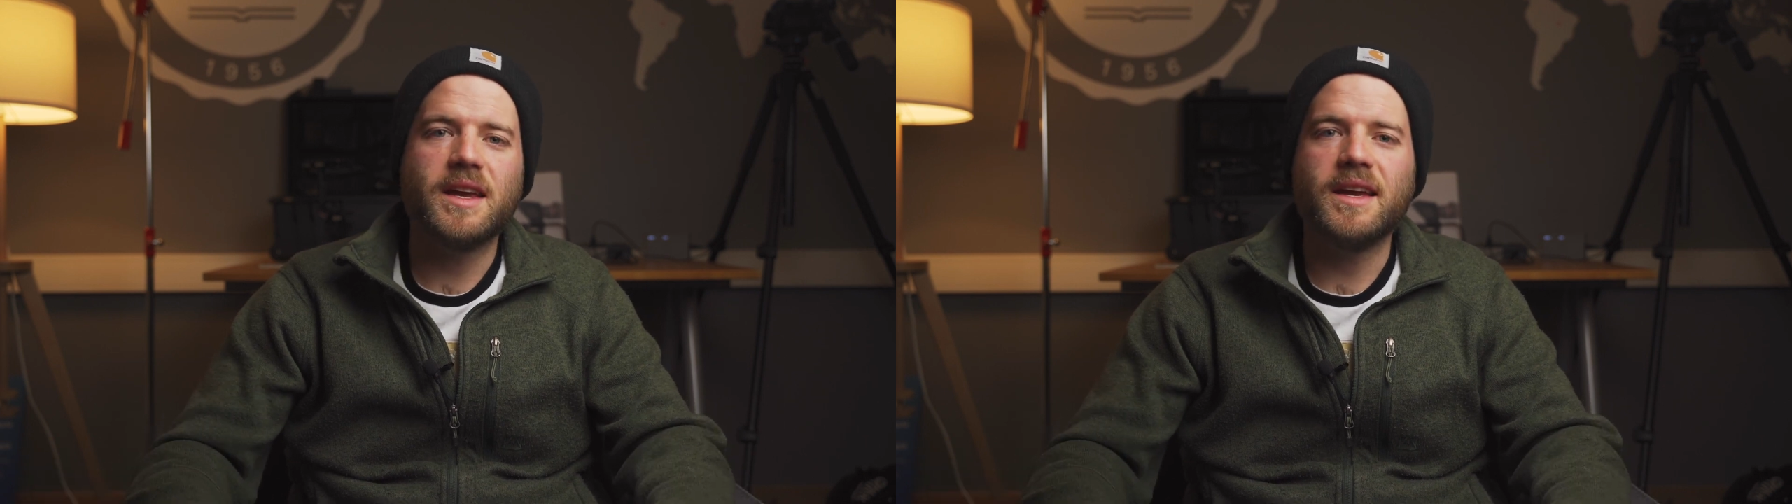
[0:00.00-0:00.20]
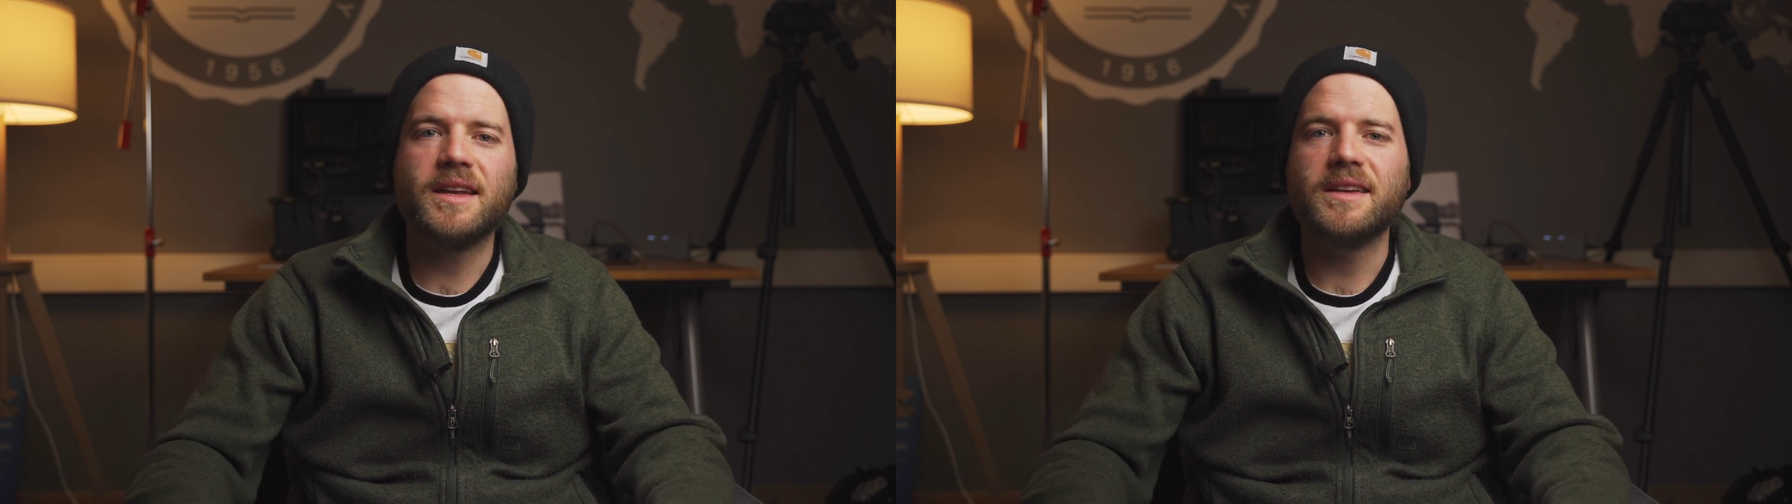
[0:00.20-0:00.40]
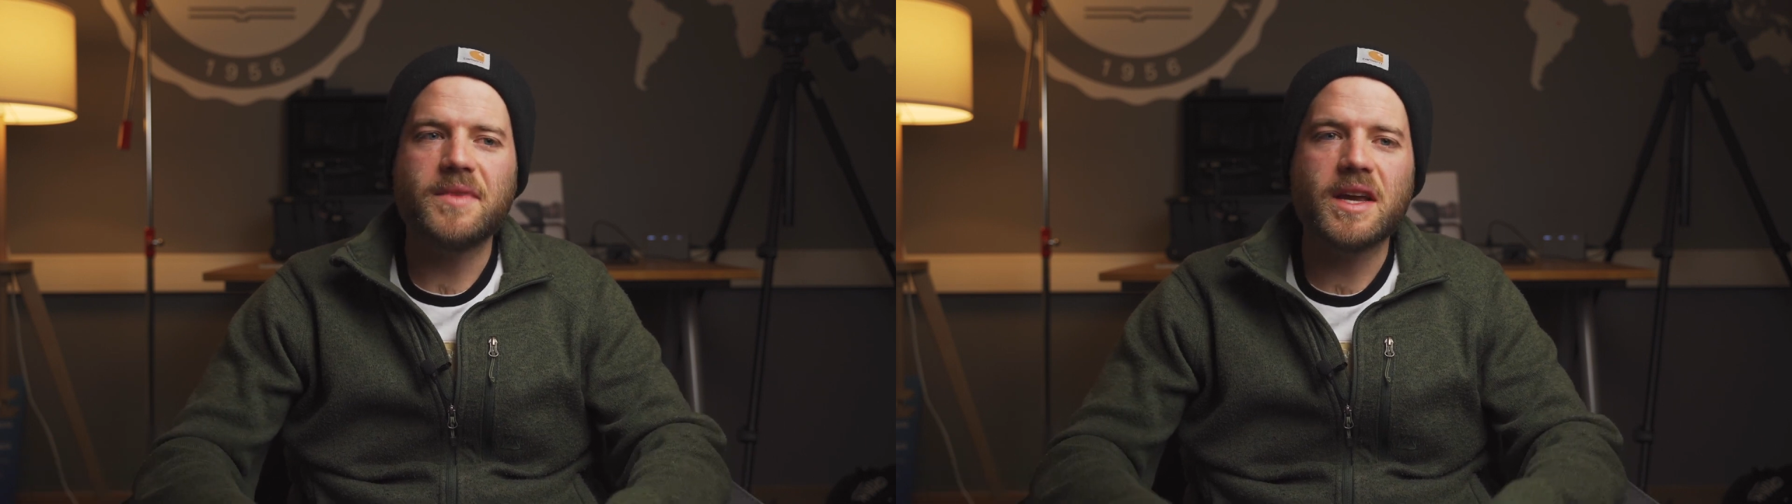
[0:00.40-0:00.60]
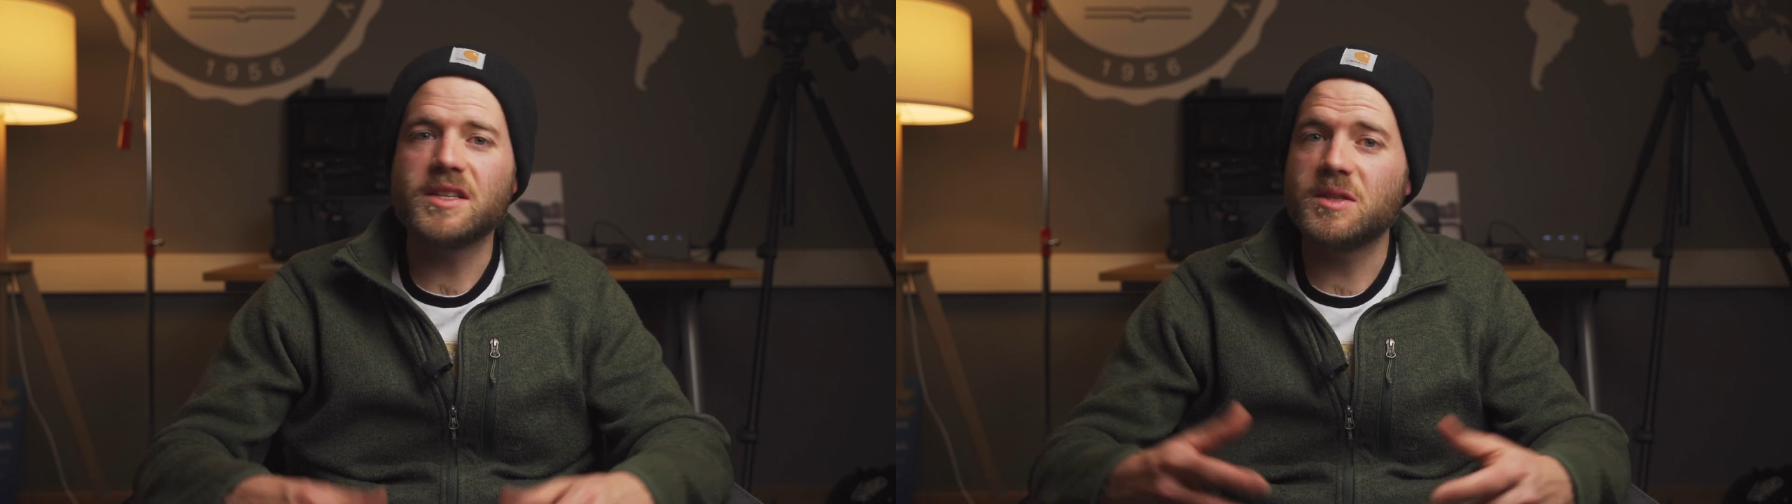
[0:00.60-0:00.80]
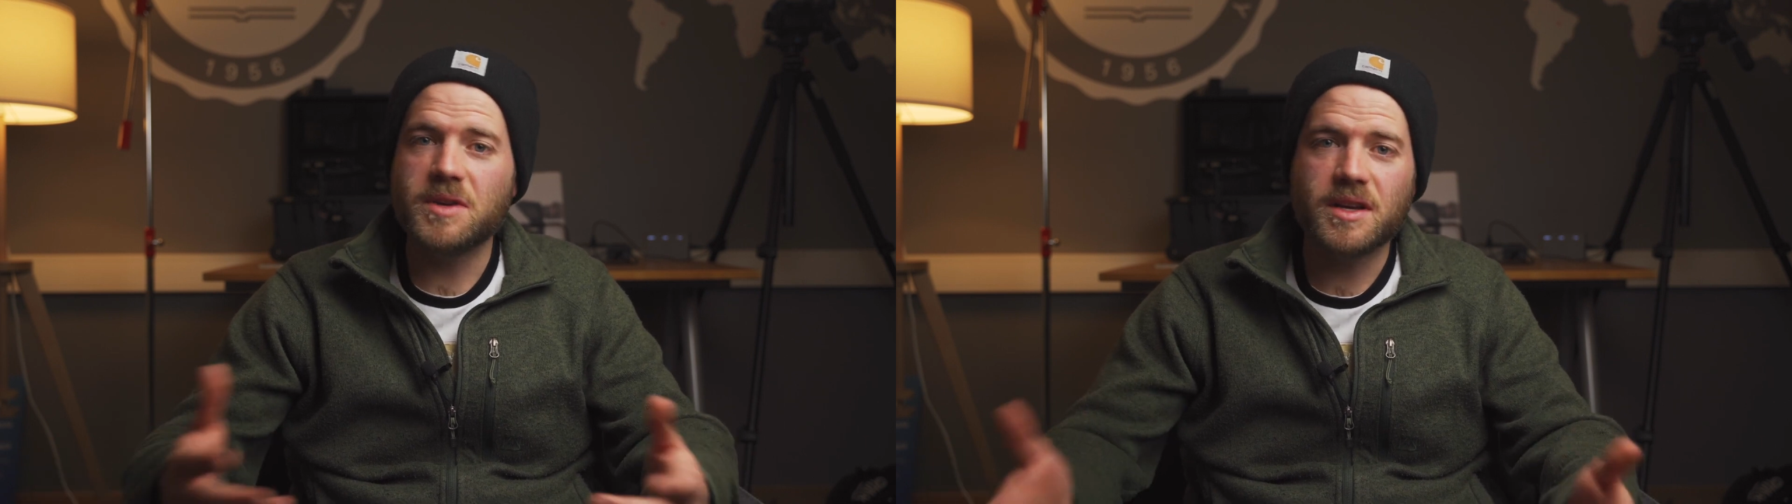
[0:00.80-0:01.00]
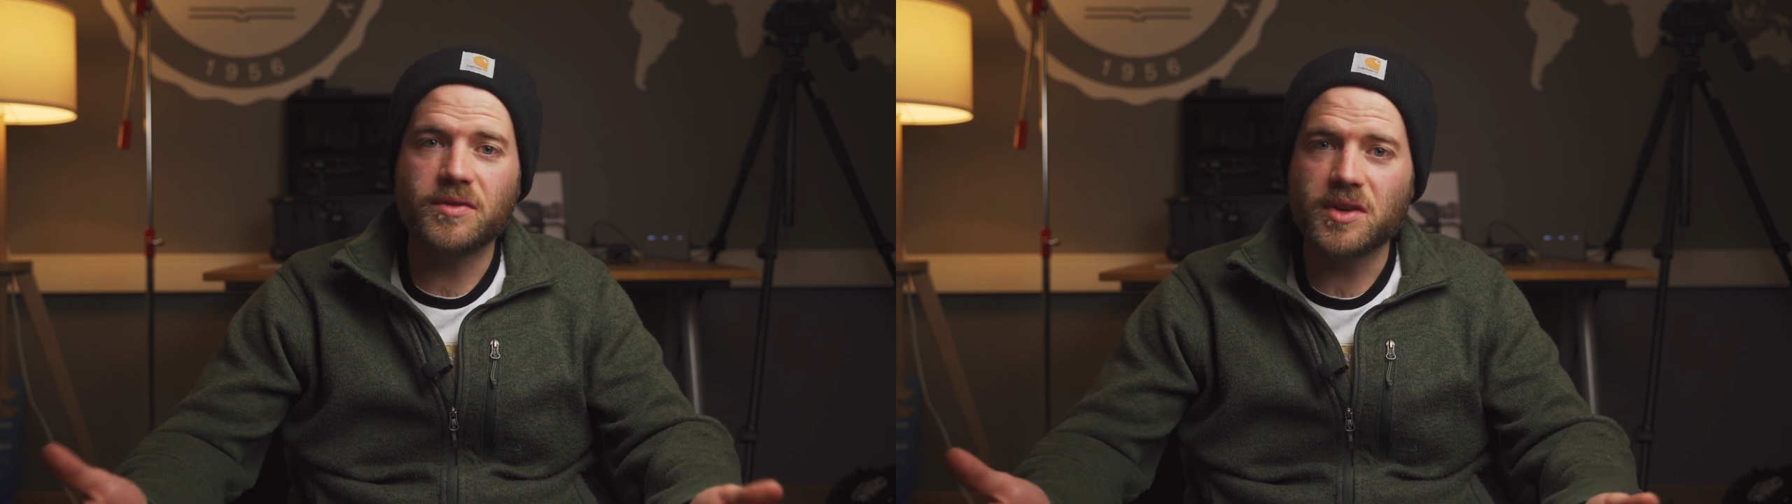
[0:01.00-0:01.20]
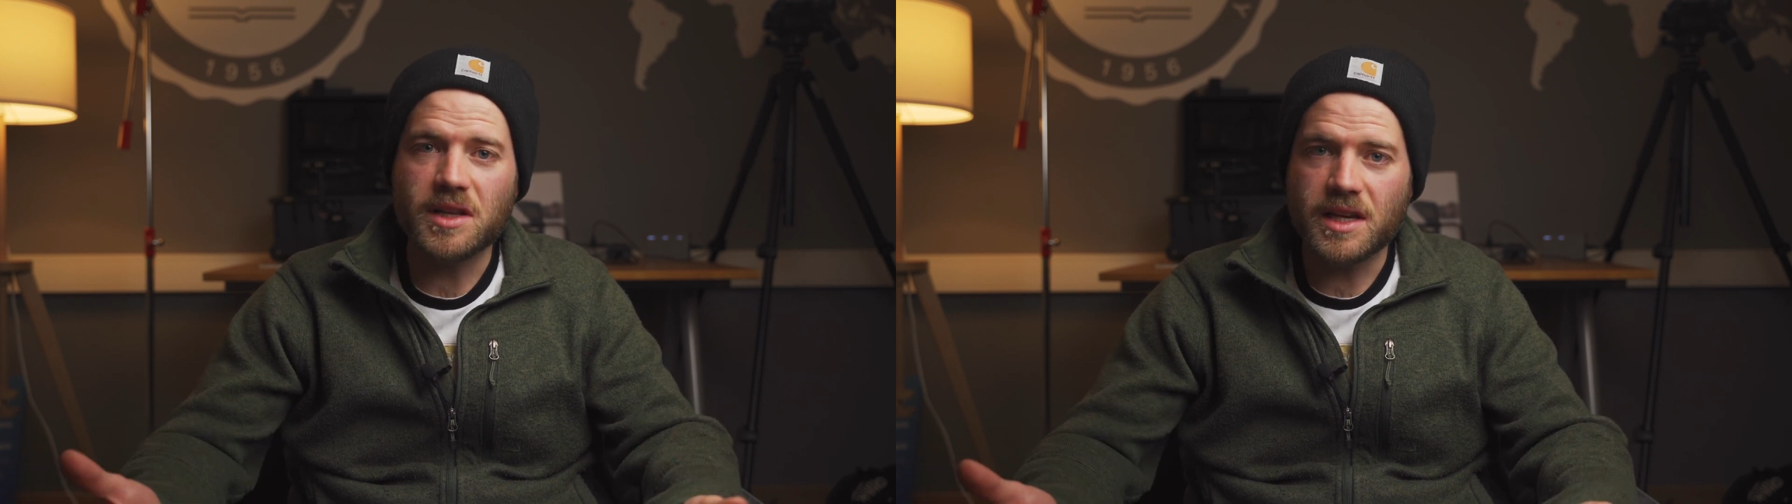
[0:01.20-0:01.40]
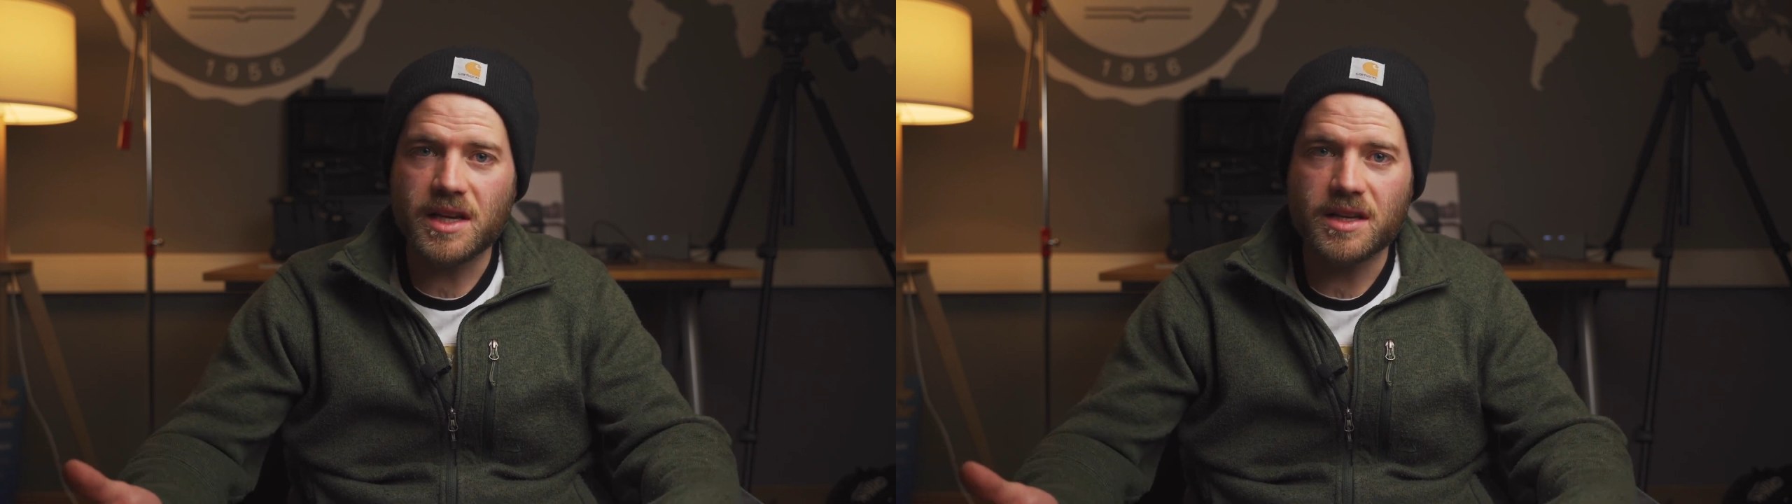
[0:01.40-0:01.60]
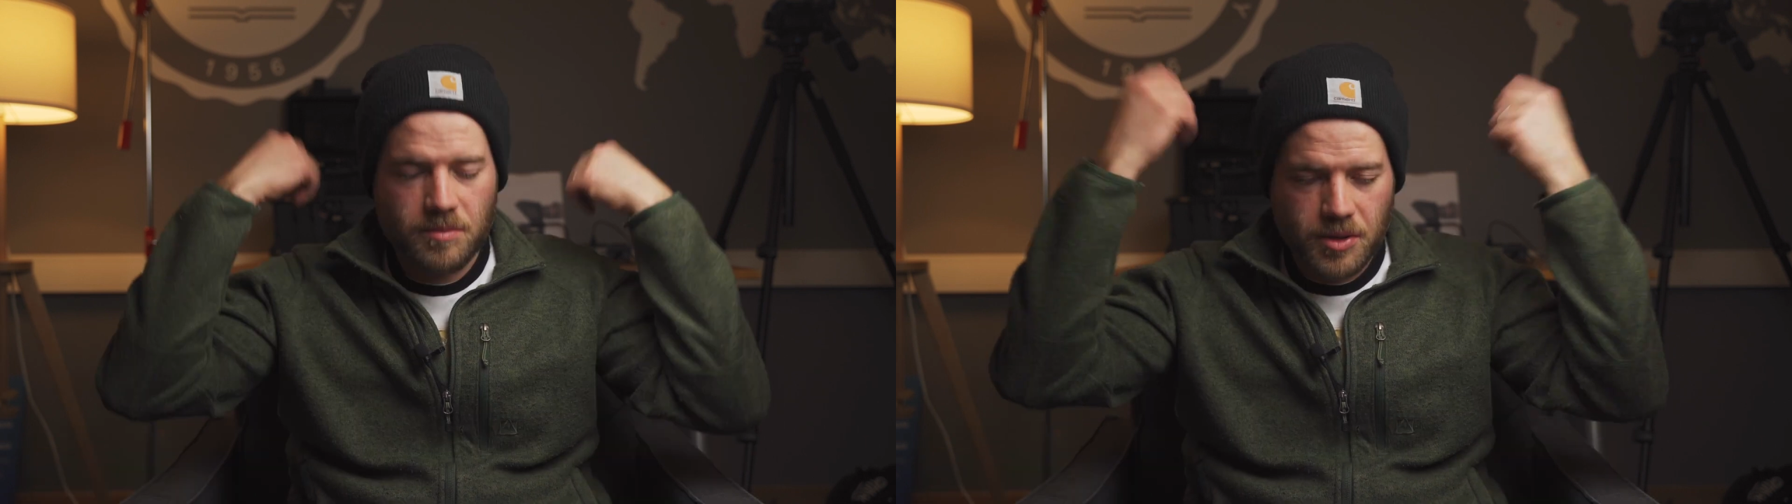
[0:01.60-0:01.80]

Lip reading: and they can speak freely.